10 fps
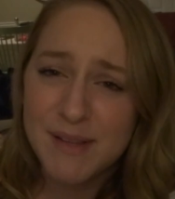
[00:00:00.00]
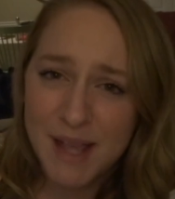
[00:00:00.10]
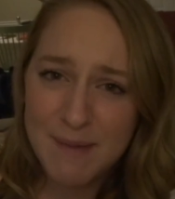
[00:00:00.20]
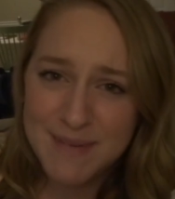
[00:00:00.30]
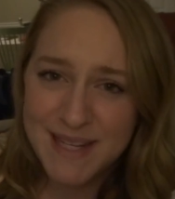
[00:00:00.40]
was
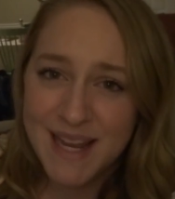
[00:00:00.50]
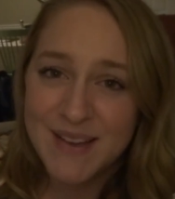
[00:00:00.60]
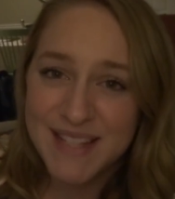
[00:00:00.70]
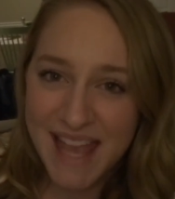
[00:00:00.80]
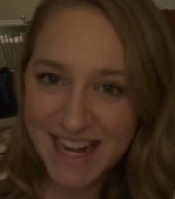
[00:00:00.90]
up, I
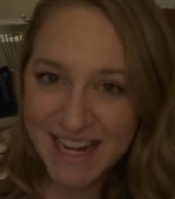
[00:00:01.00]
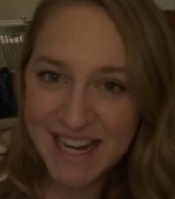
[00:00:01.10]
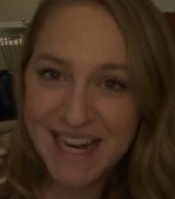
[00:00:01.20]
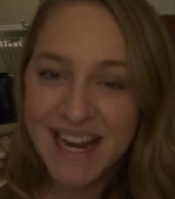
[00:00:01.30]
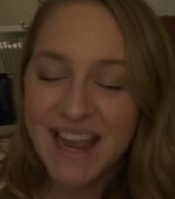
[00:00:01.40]
was
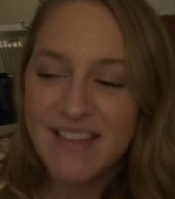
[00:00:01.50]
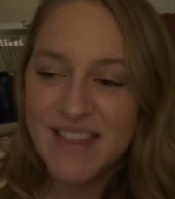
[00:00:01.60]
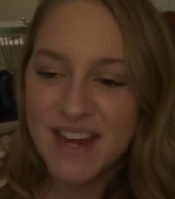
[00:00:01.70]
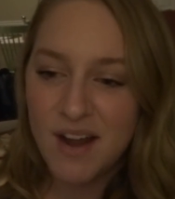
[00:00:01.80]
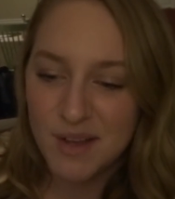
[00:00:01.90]
editing and
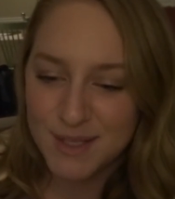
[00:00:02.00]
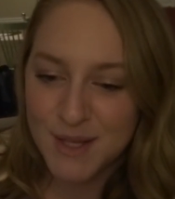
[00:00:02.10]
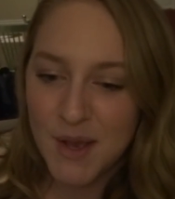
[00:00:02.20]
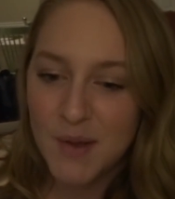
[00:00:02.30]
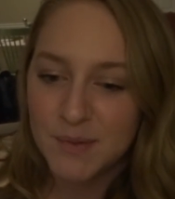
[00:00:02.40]
then
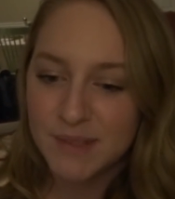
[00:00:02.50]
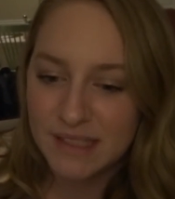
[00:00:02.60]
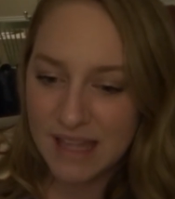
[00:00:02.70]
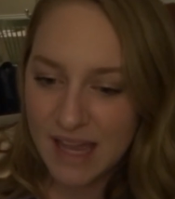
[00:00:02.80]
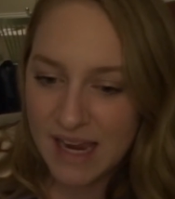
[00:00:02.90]
also
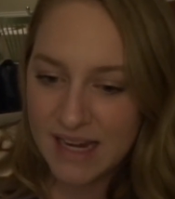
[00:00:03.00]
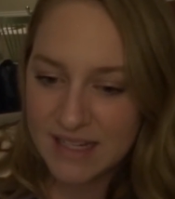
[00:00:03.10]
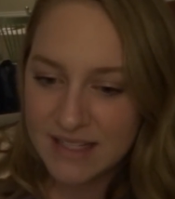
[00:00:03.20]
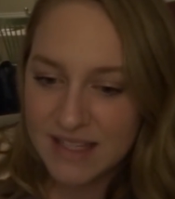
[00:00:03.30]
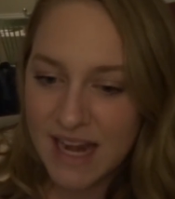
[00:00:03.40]

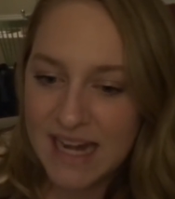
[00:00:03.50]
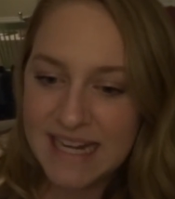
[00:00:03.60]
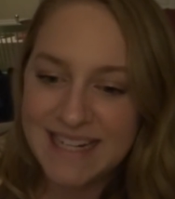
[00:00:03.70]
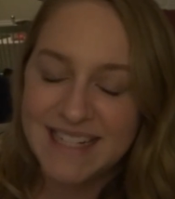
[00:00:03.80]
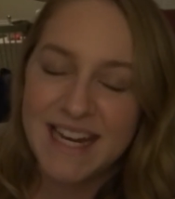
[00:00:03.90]
realized that I
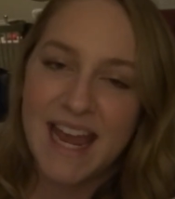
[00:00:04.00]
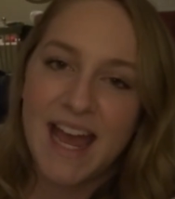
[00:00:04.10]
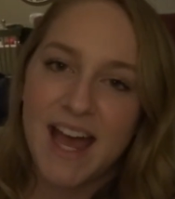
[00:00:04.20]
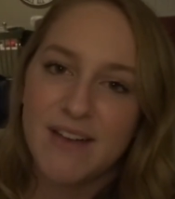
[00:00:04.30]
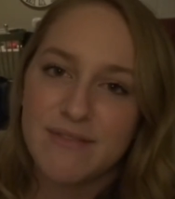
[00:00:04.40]
needed to
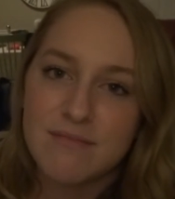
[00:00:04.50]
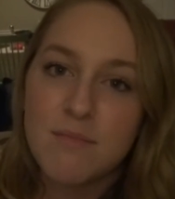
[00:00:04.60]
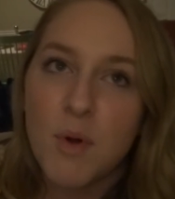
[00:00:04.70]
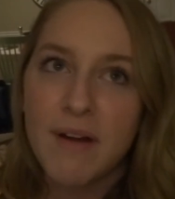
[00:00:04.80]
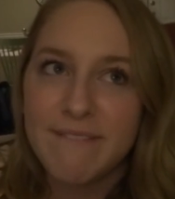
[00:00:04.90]
have
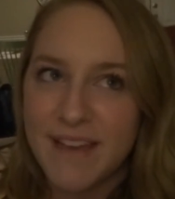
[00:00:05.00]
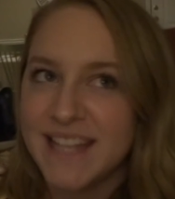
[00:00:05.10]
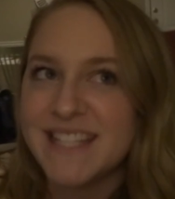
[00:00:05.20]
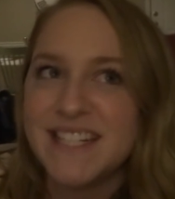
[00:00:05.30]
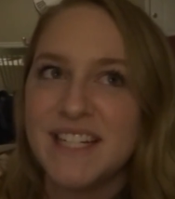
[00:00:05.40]
more
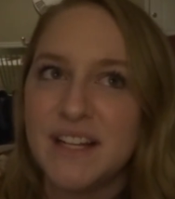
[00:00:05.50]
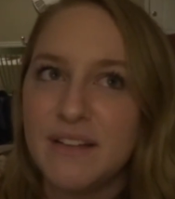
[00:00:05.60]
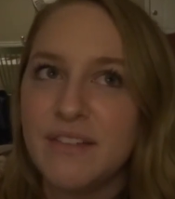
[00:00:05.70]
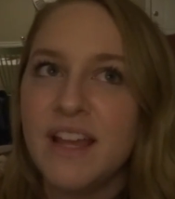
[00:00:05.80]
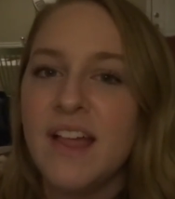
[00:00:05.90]

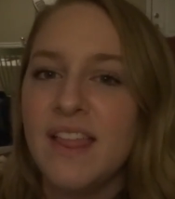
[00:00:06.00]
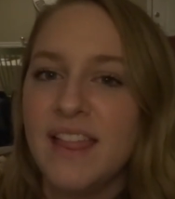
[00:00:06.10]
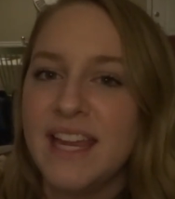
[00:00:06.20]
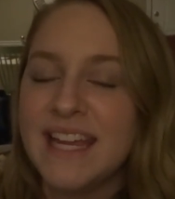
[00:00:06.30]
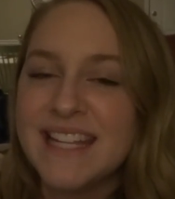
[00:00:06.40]
festive
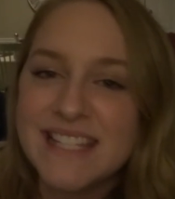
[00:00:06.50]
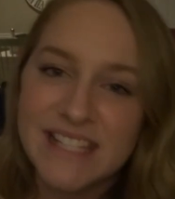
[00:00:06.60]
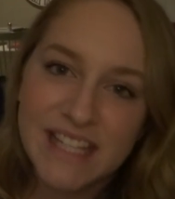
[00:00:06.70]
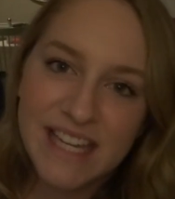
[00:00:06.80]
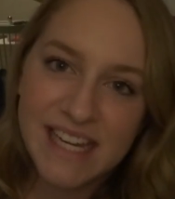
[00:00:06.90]
like
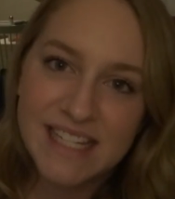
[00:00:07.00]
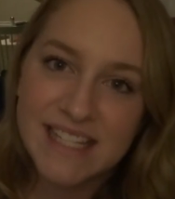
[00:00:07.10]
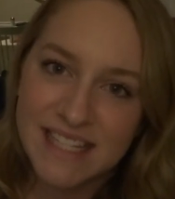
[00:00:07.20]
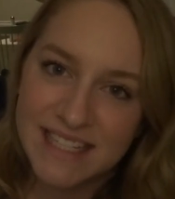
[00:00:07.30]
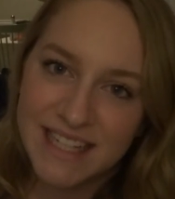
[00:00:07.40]

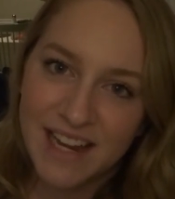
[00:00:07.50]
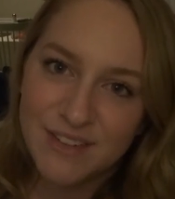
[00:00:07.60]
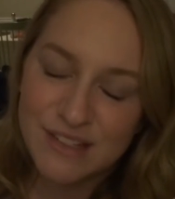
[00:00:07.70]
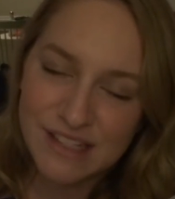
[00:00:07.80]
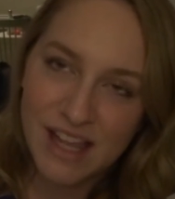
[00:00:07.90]
insulates and
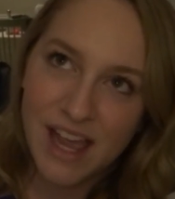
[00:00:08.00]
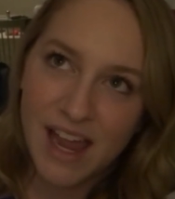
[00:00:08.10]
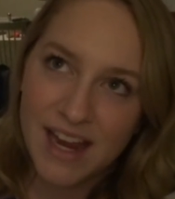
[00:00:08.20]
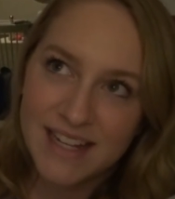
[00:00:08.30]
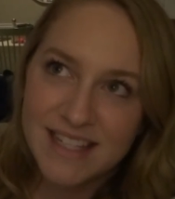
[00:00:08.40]
title
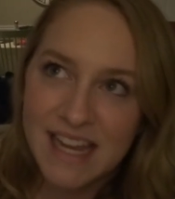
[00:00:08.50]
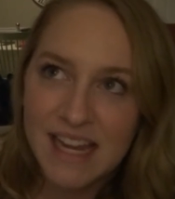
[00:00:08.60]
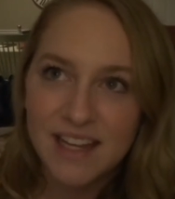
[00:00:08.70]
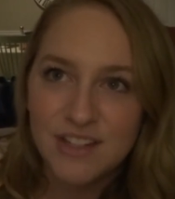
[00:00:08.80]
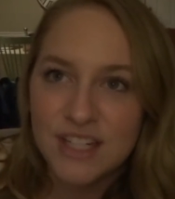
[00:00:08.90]
slides
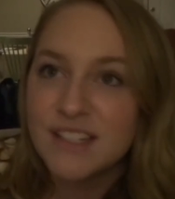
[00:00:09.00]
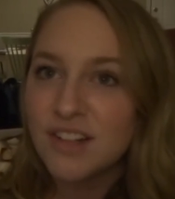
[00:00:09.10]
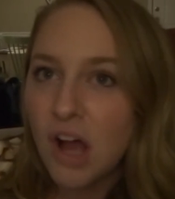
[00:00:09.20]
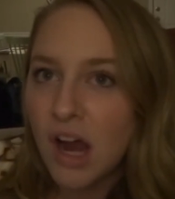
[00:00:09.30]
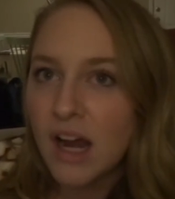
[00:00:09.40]
and channel
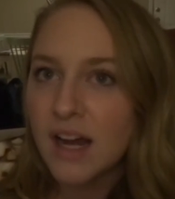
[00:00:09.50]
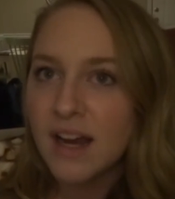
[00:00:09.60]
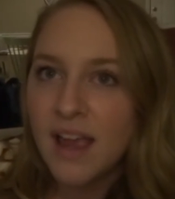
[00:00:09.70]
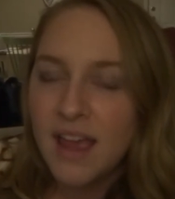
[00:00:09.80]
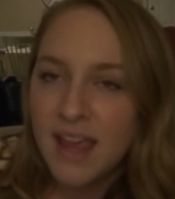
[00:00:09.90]

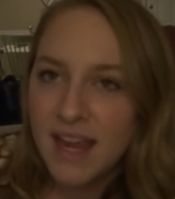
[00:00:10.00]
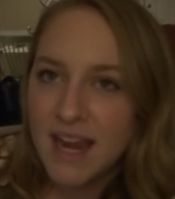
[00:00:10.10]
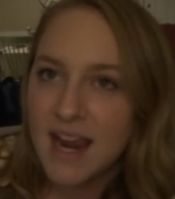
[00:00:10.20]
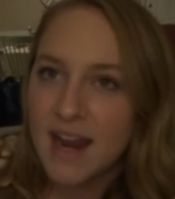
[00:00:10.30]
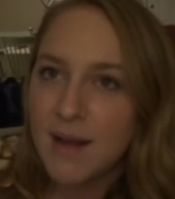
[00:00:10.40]
art,
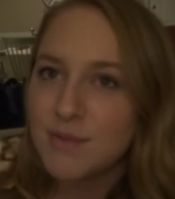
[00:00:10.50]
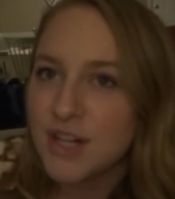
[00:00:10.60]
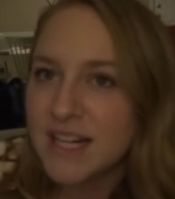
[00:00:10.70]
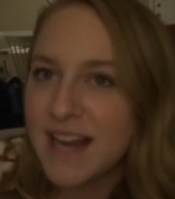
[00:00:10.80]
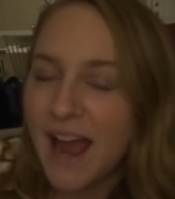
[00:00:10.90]
and I'm
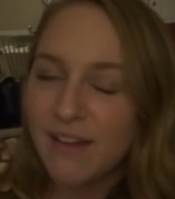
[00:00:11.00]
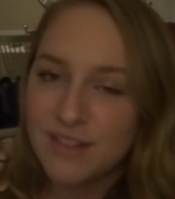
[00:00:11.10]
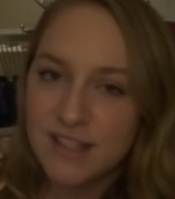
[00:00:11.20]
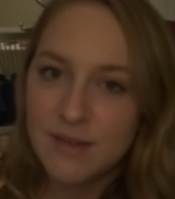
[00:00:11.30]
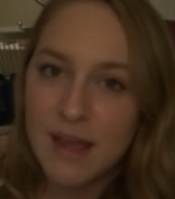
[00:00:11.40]
sure I didn't have
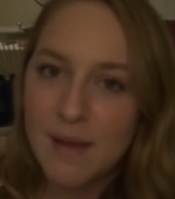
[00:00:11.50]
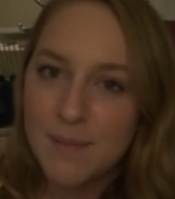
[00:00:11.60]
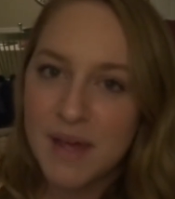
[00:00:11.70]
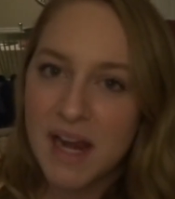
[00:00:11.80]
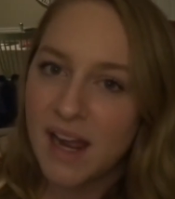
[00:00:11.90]
to do it,
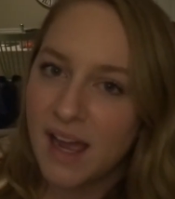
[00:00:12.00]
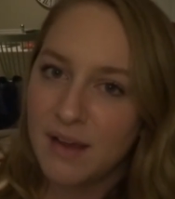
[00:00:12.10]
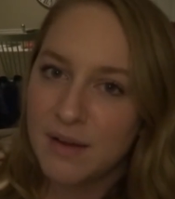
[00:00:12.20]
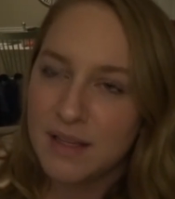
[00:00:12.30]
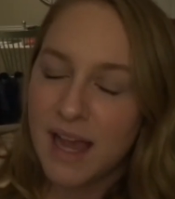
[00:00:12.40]
but
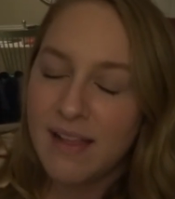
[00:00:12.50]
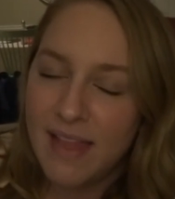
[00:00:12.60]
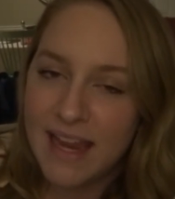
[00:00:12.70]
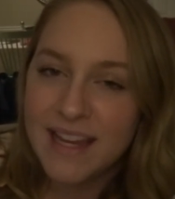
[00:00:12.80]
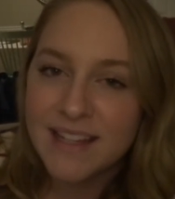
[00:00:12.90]
I, I
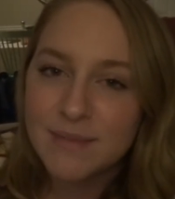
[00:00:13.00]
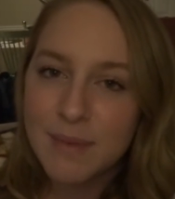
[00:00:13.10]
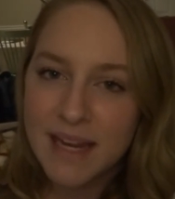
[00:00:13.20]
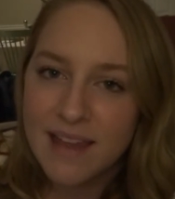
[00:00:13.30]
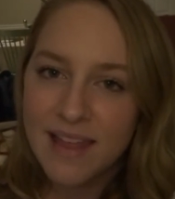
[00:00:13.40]
like
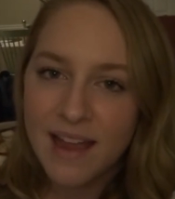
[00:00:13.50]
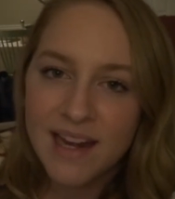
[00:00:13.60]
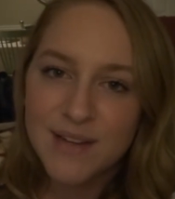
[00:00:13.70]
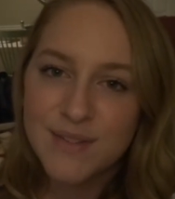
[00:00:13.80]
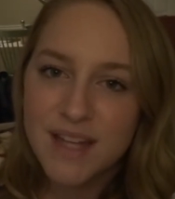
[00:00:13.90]
making that
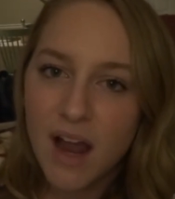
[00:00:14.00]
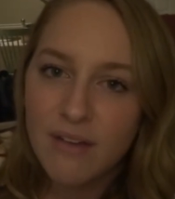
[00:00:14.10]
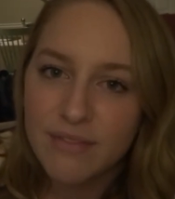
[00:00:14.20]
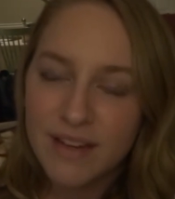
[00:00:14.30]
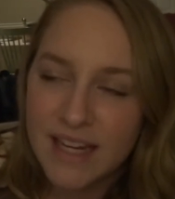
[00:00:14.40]
kind of
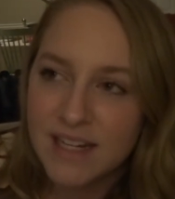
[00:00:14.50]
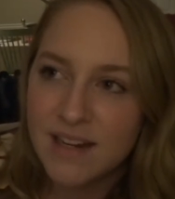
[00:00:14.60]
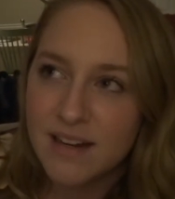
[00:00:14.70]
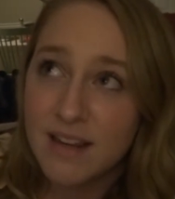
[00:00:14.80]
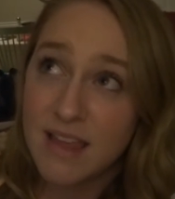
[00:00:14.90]
stuff and,
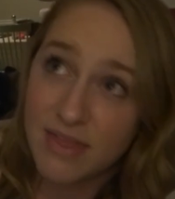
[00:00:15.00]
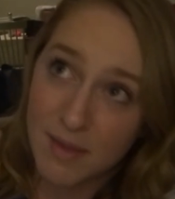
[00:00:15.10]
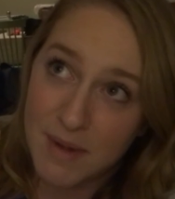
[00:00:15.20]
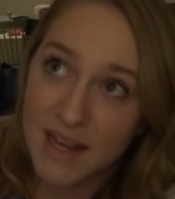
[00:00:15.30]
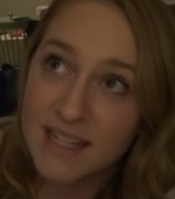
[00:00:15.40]
and
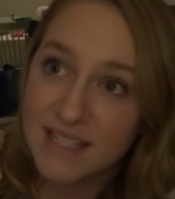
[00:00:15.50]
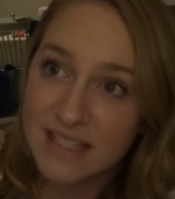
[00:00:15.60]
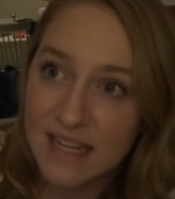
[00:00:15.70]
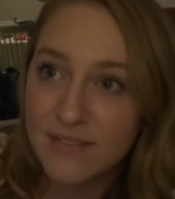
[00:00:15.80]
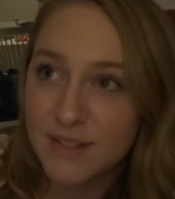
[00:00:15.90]
thumbnails
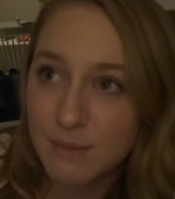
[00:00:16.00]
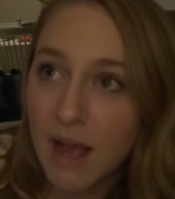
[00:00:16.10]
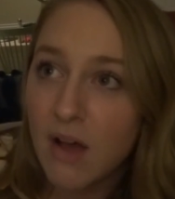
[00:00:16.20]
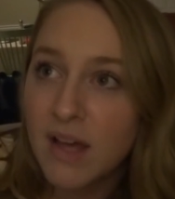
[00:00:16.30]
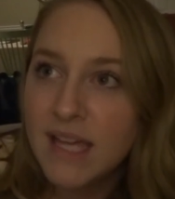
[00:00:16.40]
and stuff as
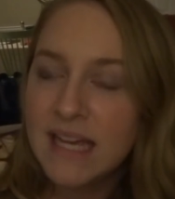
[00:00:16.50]
well.